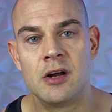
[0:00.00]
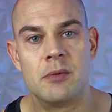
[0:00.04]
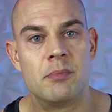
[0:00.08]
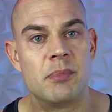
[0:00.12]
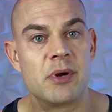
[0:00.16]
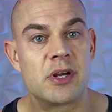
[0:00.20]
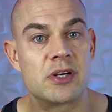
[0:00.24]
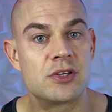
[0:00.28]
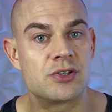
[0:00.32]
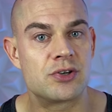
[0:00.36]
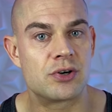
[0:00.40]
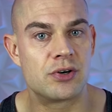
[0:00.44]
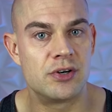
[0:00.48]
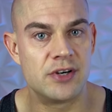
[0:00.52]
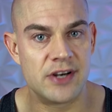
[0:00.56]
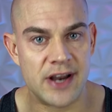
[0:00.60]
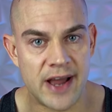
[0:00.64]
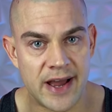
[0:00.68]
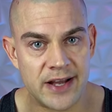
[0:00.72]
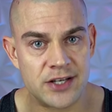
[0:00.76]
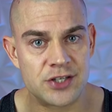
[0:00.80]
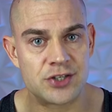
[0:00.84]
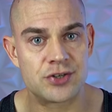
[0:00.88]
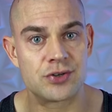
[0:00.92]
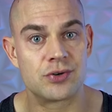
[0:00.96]
because your
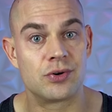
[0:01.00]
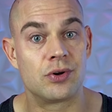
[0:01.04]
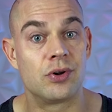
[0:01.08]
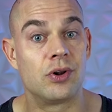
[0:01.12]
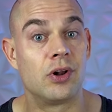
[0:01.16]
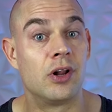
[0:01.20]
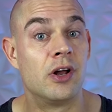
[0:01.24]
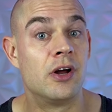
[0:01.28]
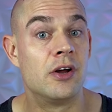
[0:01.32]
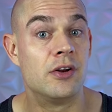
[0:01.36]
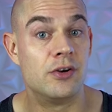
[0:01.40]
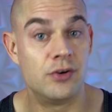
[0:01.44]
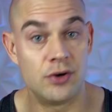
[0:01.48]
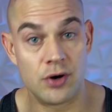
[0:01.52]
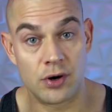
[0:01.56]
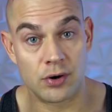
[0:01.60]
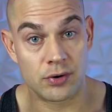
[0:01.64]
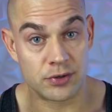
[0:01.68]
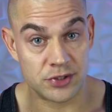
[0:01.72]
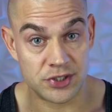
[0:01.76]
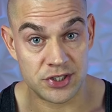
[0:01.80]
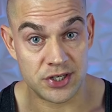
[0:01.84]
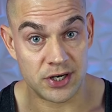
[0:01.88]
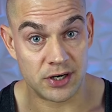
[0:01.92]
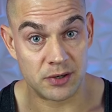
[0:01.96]
natural
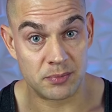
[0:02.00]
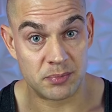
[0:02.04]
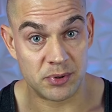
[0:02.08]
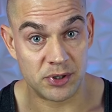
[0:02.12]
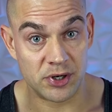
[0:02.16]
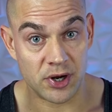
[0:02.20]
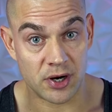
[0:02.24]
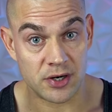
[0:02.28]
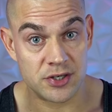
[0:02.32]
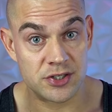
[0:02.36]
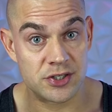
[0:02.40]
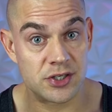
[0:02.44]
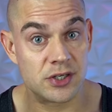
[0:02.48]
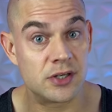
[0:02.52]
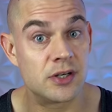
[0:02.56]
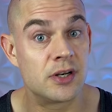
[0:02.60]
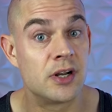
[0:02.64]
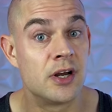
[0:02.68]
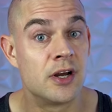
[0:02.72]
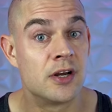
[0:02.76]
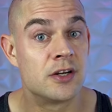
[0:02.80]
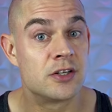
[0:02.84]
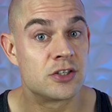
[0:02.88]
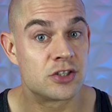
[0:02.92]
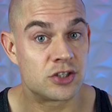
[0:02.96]
neurosteroid production
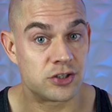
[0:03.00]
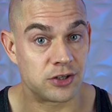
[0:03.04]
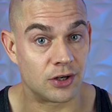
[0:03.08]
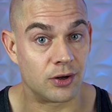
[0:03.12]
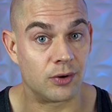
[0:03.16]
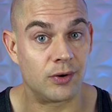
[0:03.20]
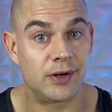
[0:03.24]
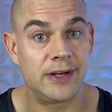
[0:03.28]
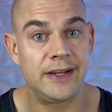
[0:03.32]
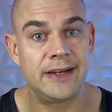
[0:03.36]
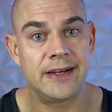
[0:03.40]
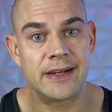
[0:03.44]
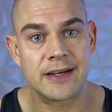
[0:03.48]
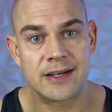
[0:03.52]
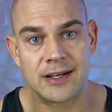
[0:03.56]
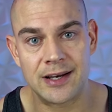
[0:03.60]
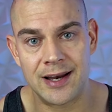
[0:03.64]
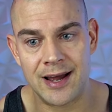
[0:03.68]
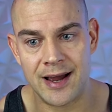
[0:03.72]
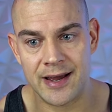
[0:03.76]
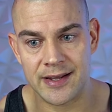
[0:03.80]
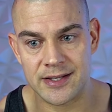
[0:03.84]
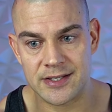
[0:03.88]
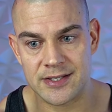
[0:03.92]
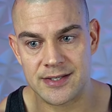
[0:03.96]
slowly
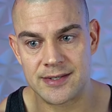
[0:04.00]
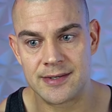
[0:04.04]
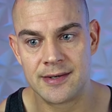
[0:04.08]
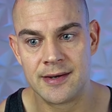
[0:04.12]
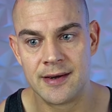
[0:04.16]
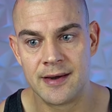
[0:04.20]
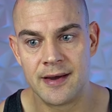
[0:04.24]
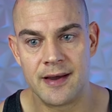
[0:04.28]
declines.